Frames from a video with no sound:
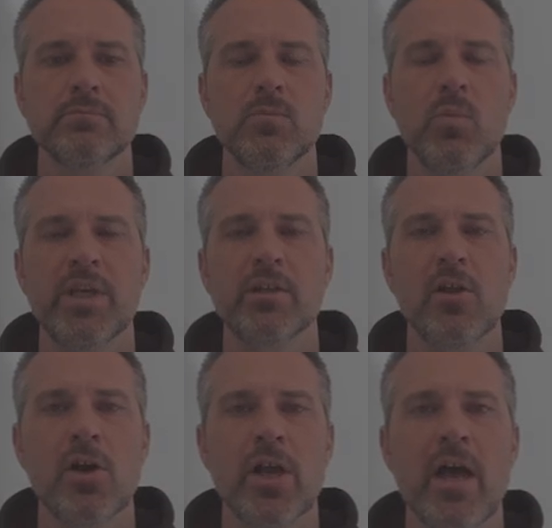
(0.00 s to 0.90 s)
We can
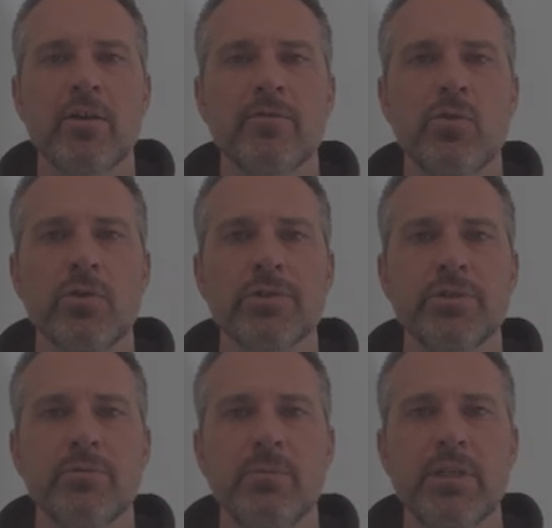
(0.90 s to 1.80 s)
log out, of
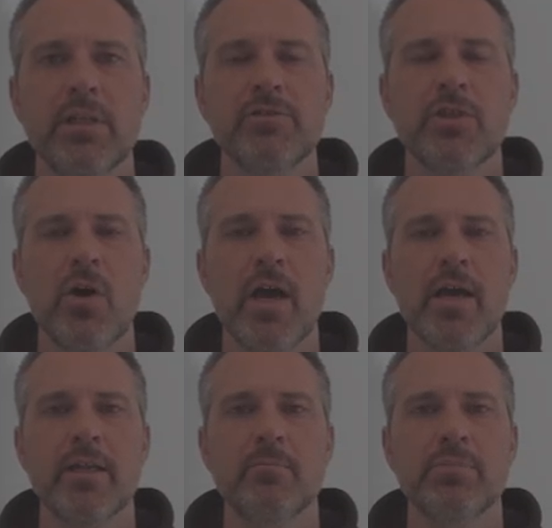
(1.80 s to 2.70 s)
course, but let's go
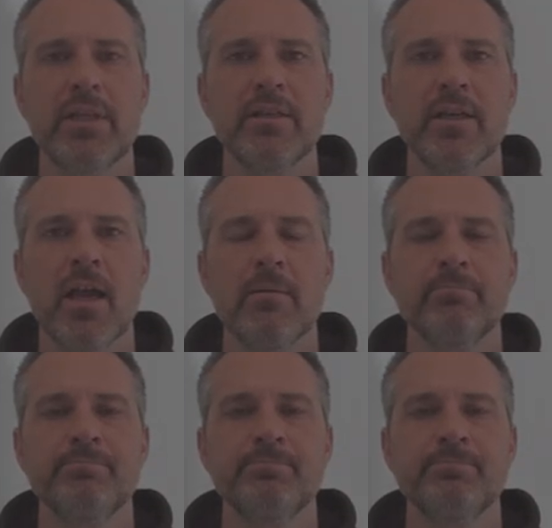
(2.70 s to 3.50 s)
ahead and play the game.